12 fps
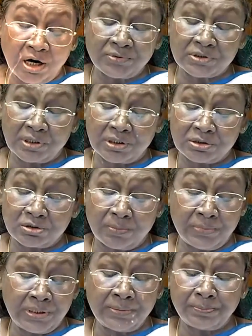one
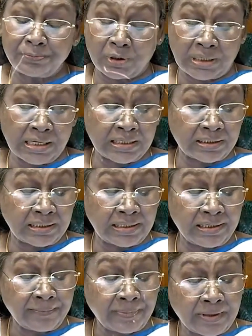expects that
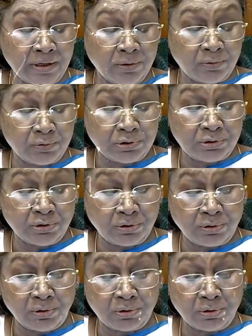a honorable